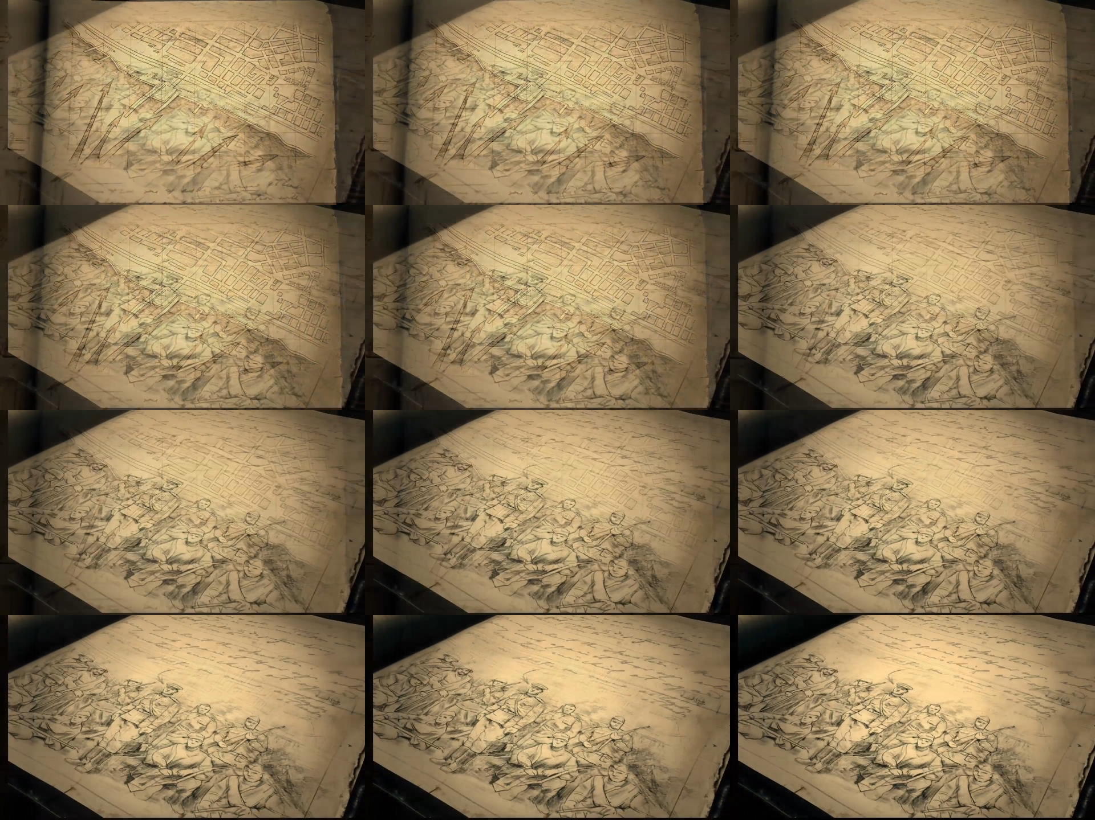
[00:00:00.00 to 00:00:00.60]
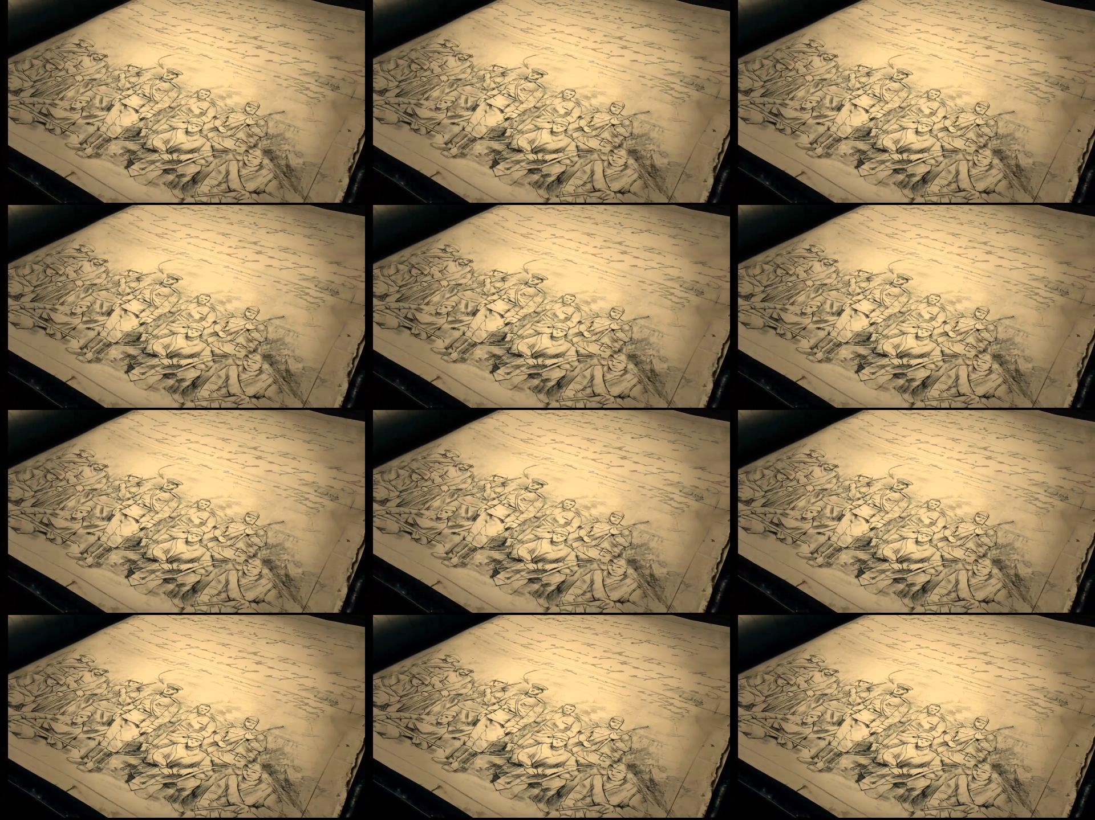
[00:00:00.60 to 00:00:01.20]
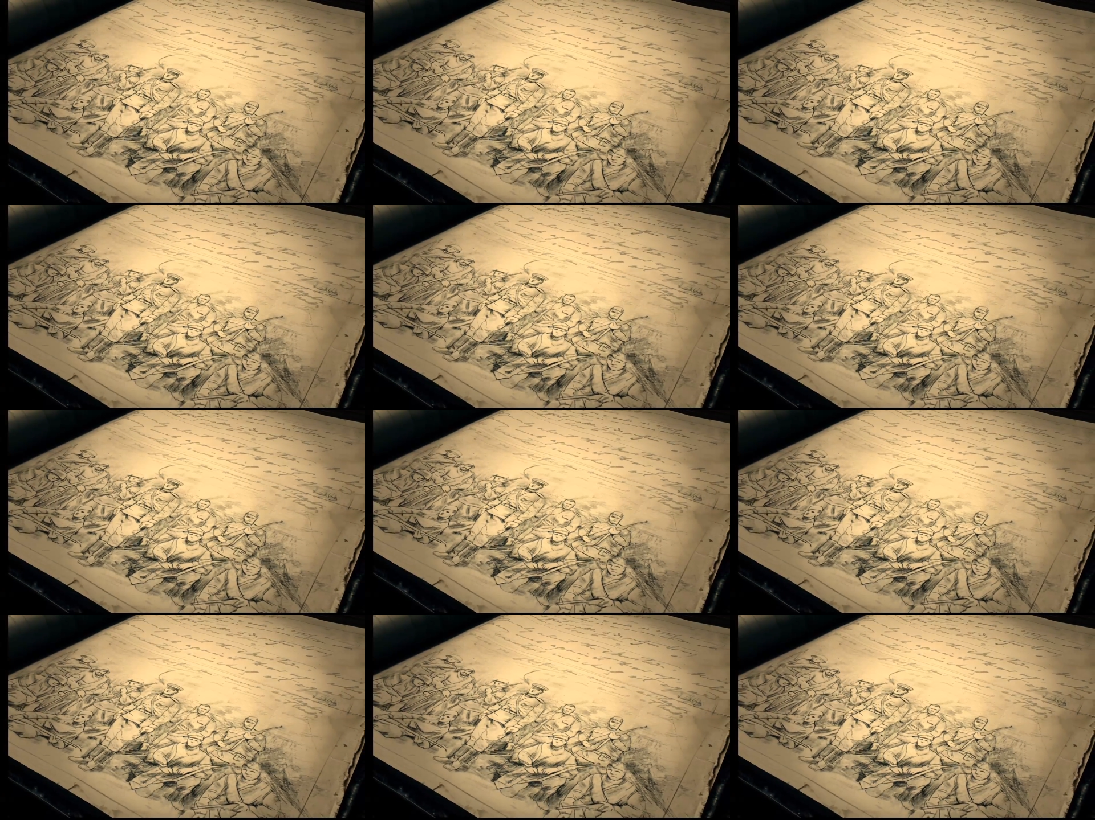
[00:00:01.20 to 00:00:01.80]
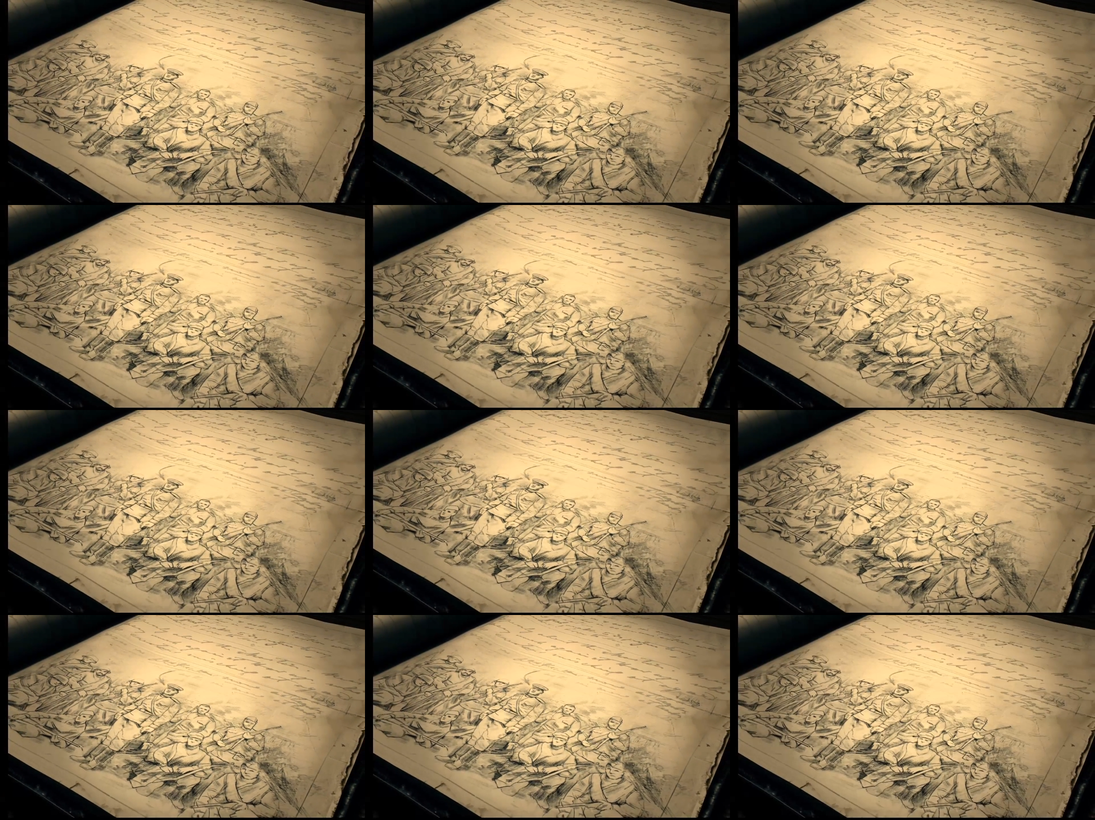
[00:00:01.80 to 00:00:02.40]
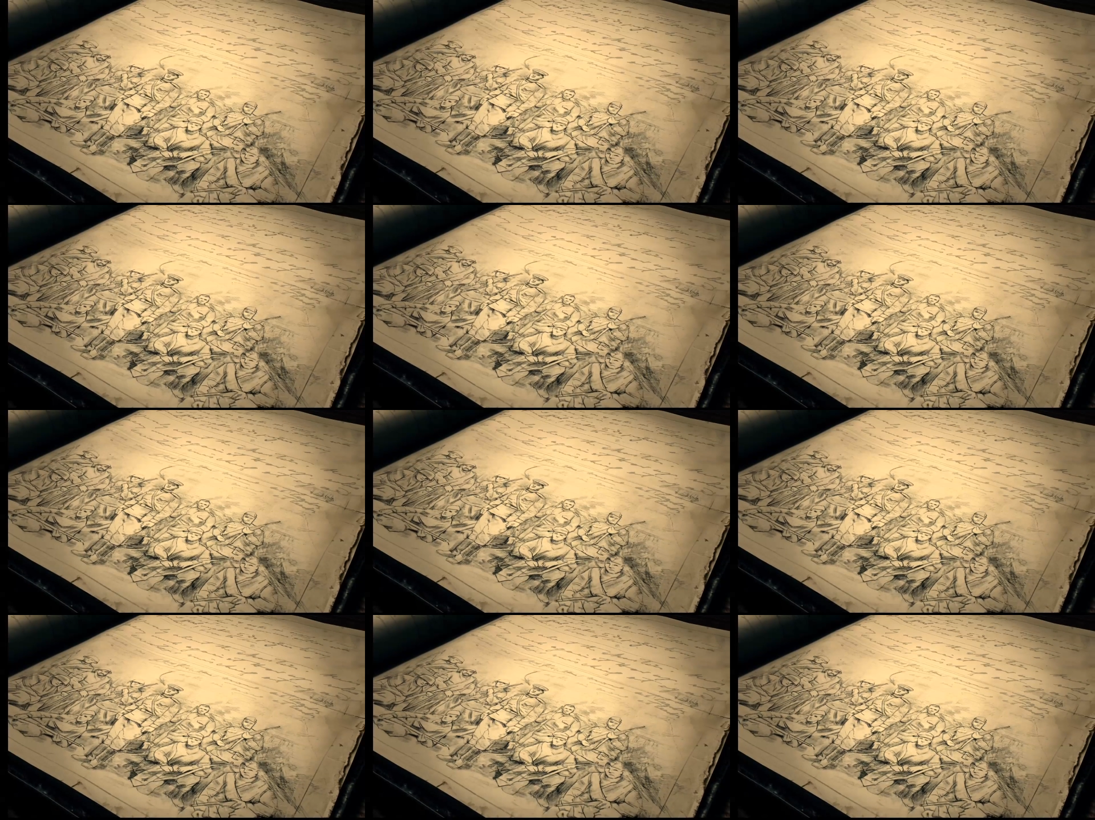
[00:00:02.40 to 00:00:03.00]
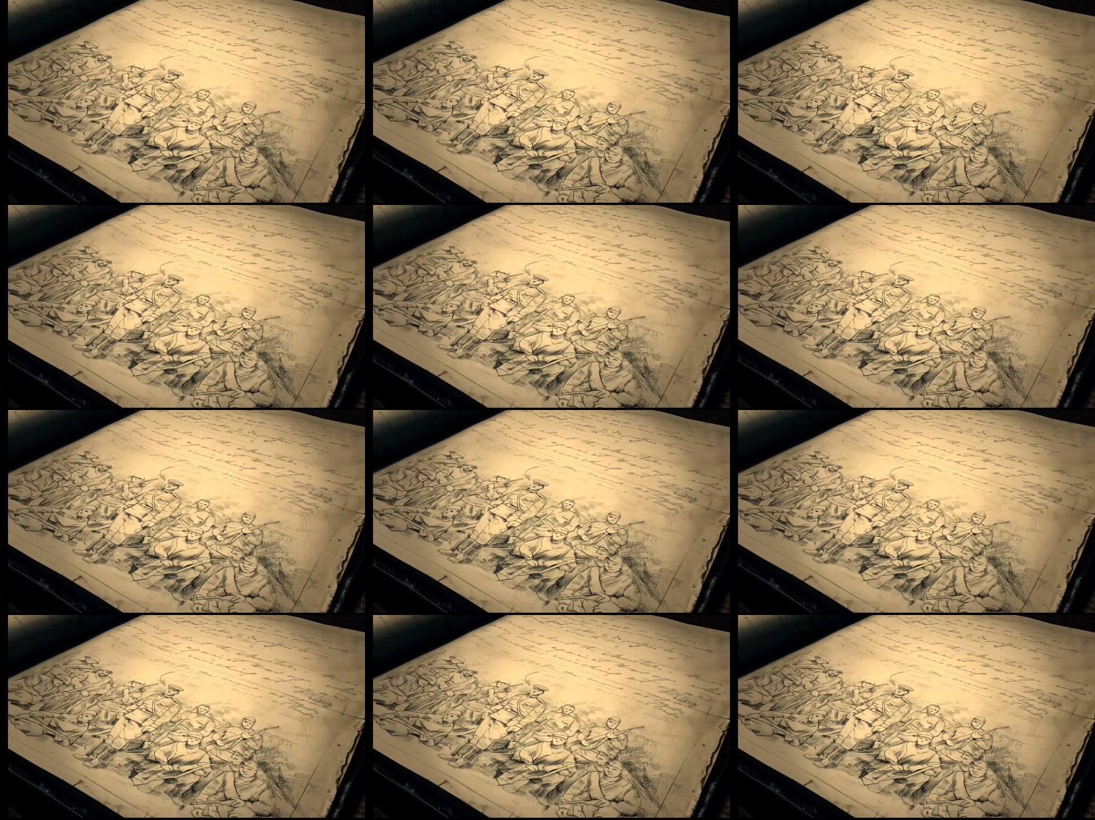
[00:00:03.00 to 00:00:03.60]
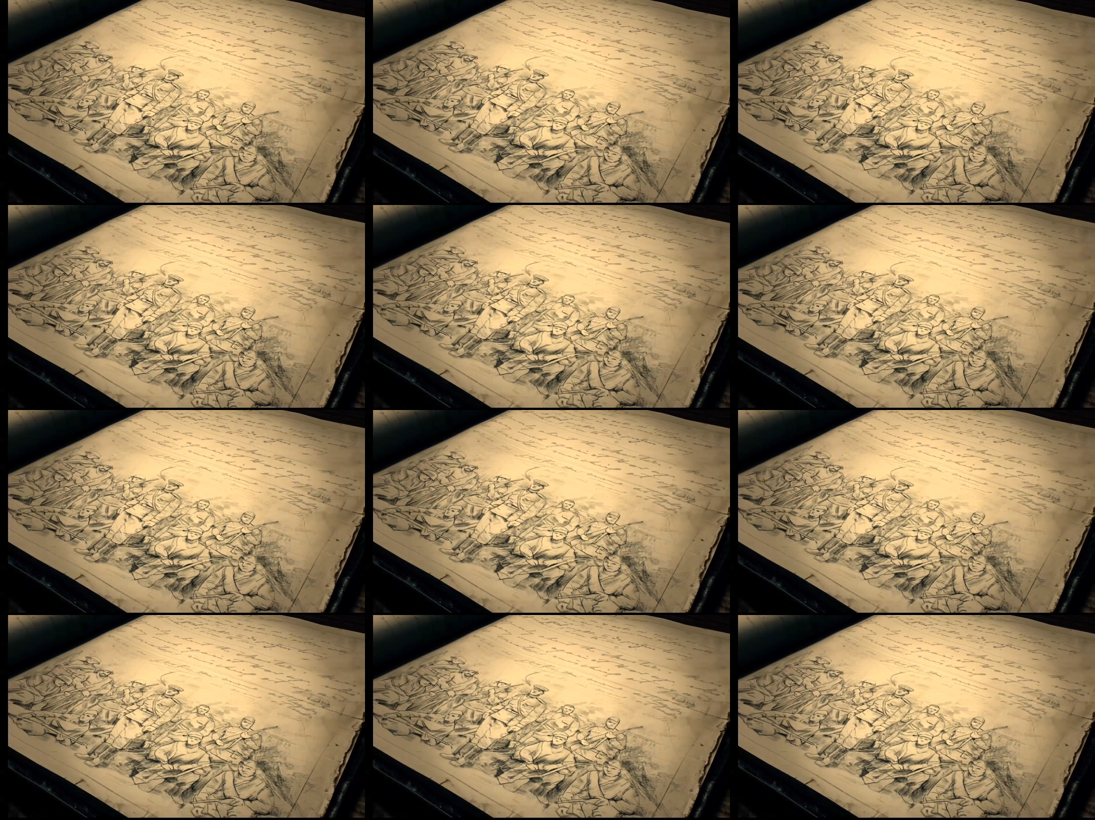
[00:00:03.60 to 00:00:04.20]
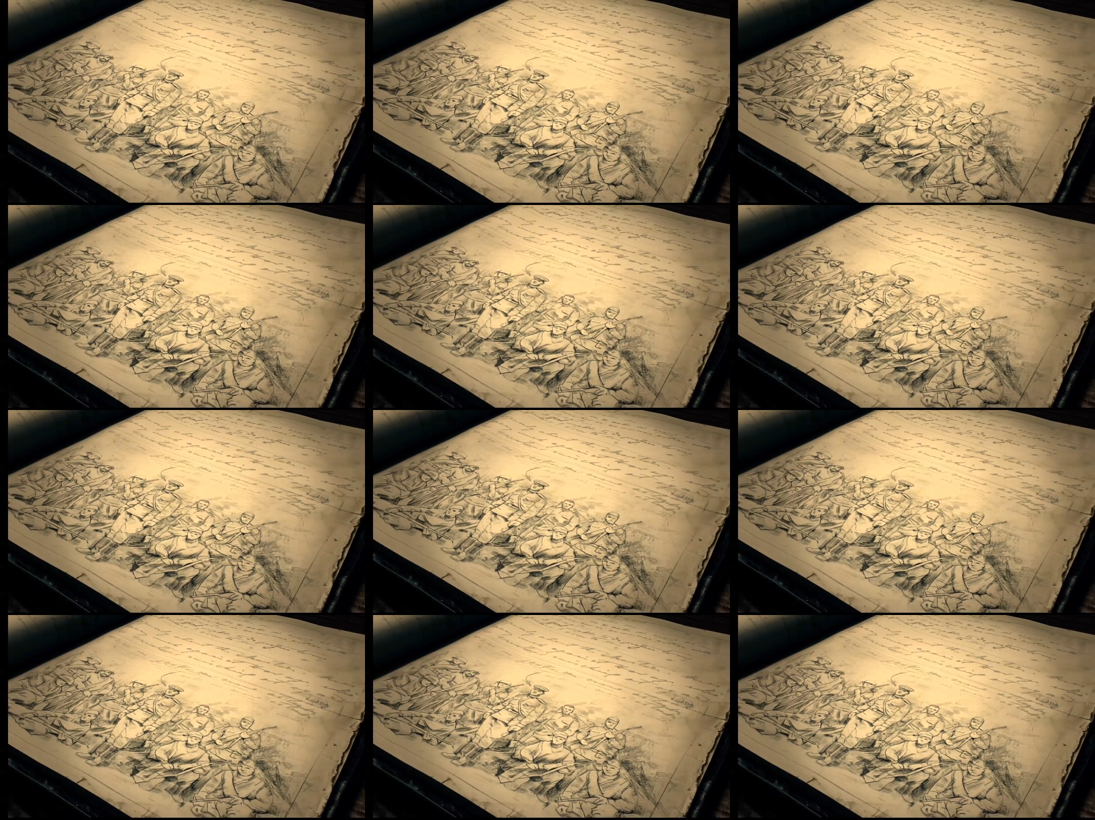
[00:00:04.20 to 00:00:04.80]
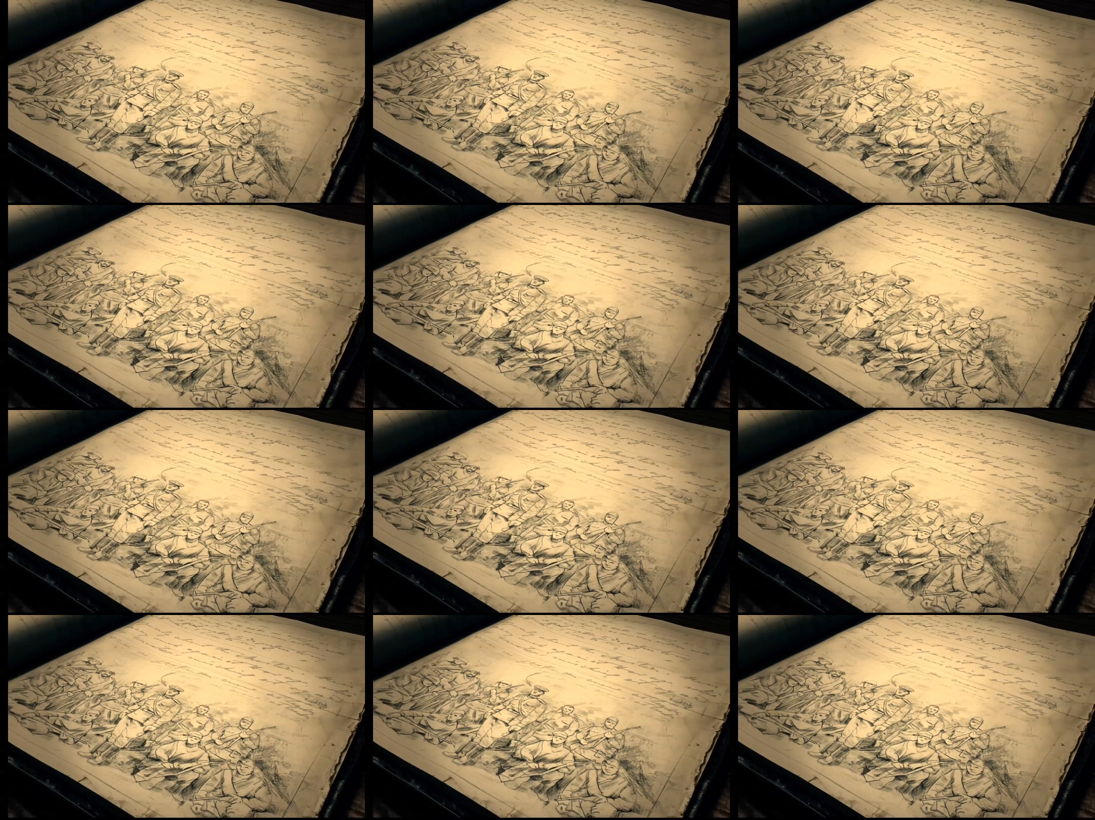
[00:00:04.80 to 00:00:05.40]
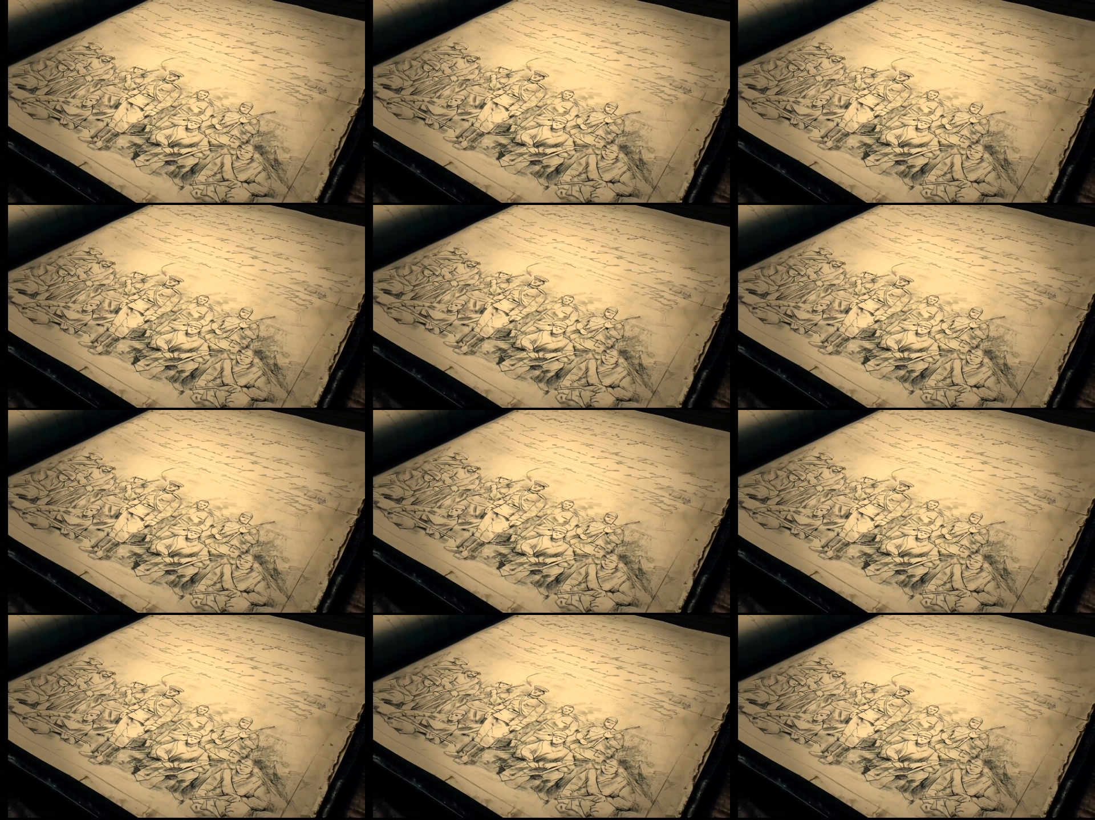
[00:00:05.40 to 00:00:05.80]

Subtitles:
Nobody's mouth can be seen.